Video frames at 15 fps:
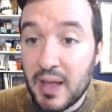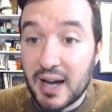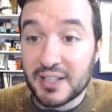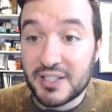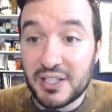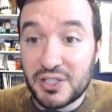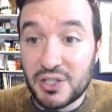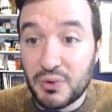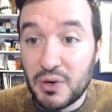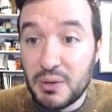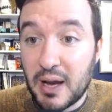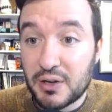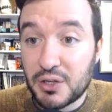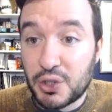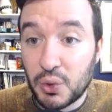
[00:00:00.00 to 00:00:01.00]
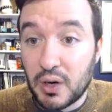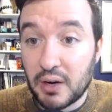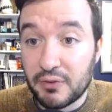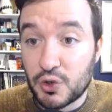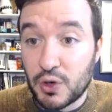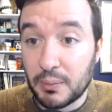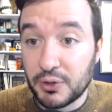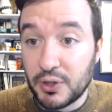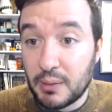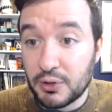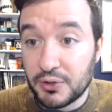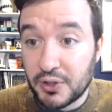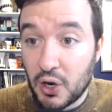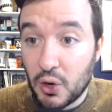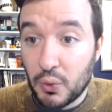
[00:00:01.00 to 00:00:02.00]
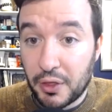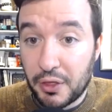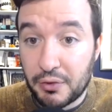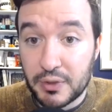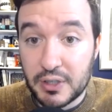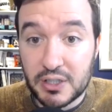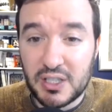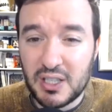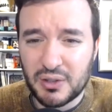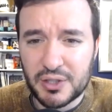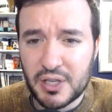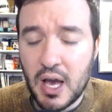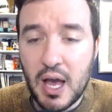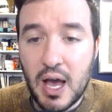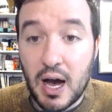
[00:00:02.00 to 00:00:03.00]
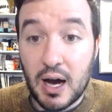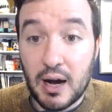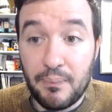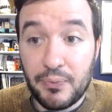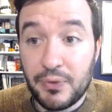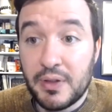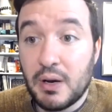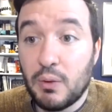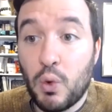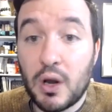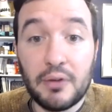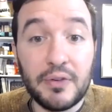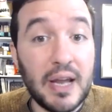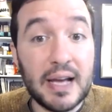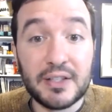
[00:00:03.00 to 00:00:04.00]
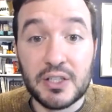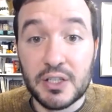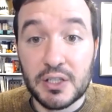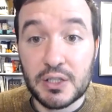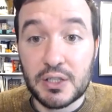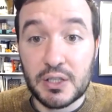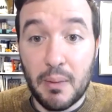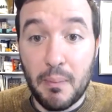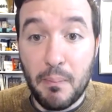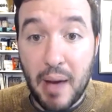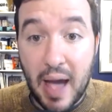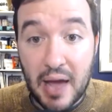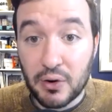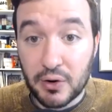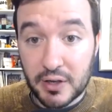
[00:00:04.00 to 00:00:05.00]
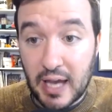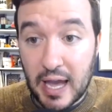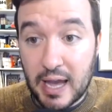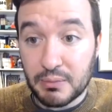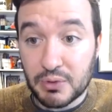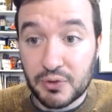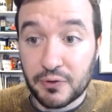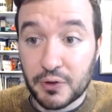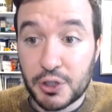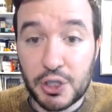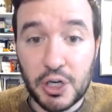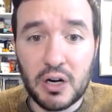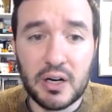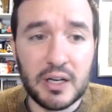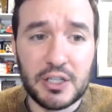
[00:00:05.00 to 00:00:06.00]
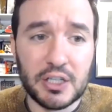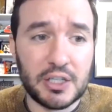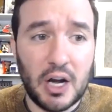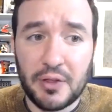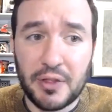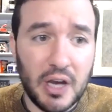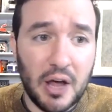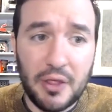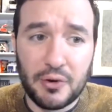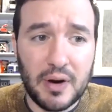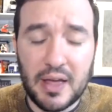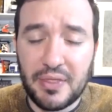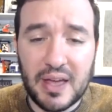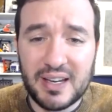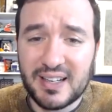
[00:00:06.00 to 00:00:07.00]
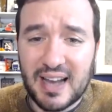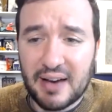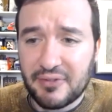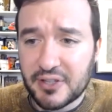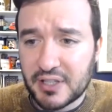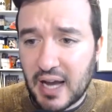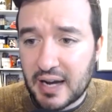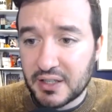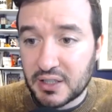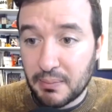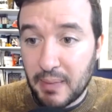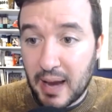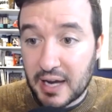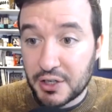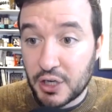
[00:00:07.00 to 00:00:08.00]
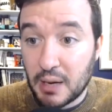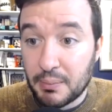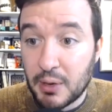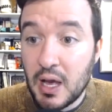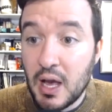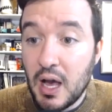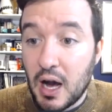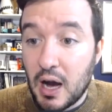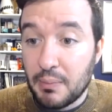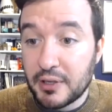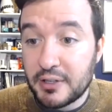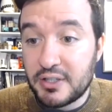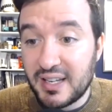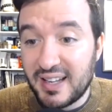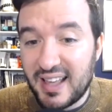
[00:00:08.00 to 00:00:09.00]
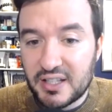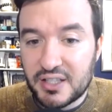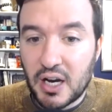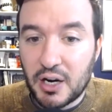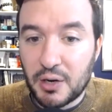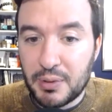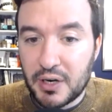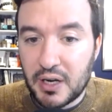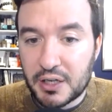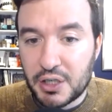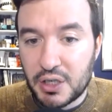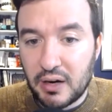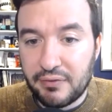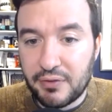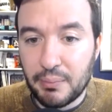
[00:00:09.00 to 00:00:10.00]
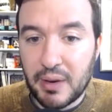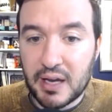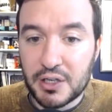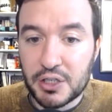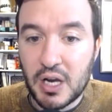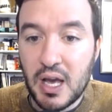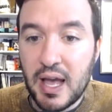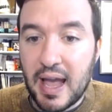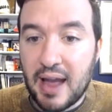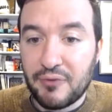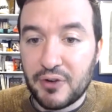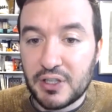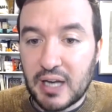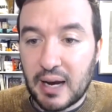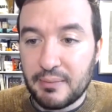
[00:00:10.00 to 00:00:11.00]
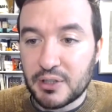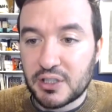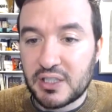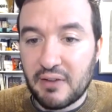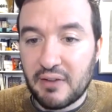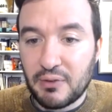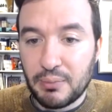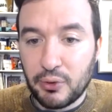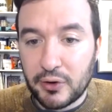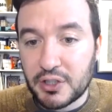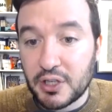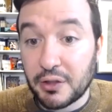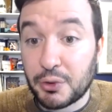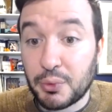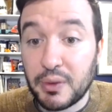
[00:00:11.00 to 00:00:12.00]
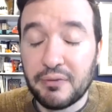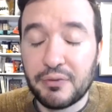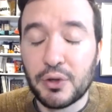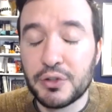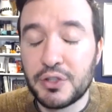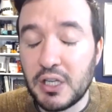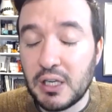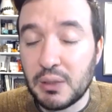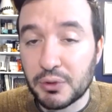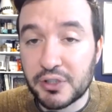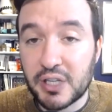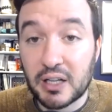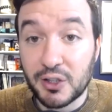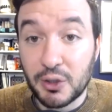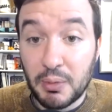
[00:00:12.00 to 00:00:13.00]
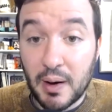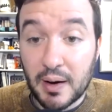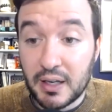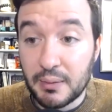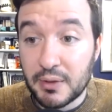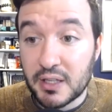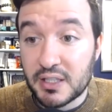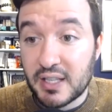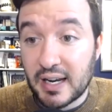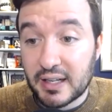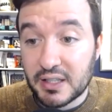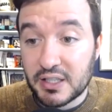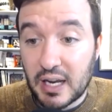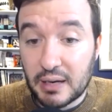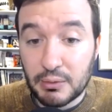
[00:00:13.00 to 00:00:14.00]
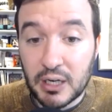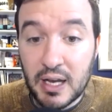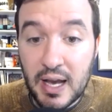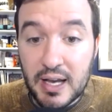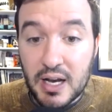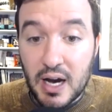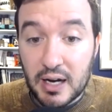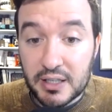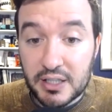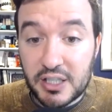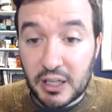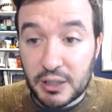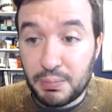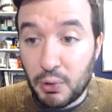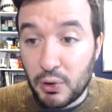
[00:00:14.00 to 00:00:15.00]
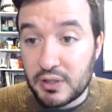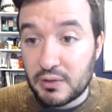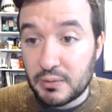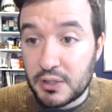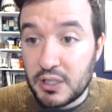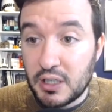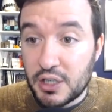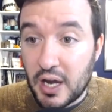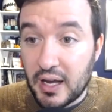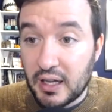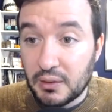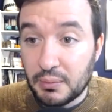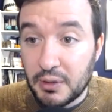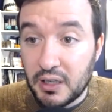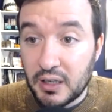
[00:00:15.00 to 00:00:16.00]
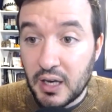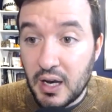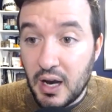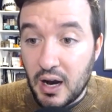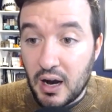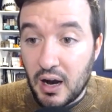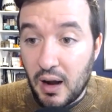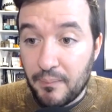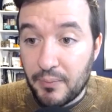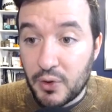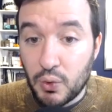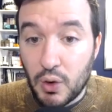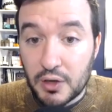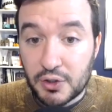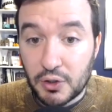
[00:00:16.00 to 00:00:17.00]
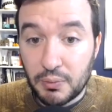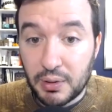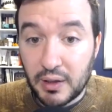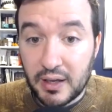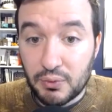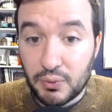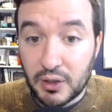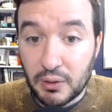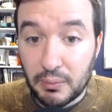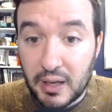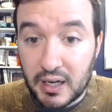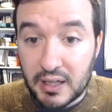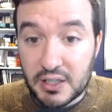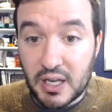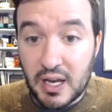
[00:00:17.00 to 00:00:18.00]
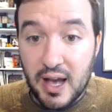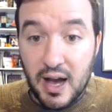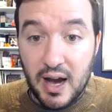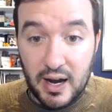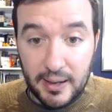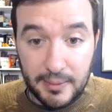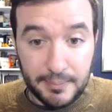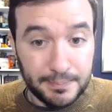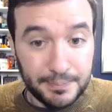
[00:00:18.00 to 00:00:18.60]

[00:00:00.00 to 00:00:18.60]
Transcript: assist and a rebound short of a triple double to go with three steals. Uh, one of Nance's better games for sure. It just on the other end, they didn't have the size to match up. Uh, Blazers didn't get a ton of production off the bench. Anfernee Simons, seven points on three of 13. We'll talk a little about him in the second segment. Uh, six points from CJ Elleby, um, who also played real minutes. Uh,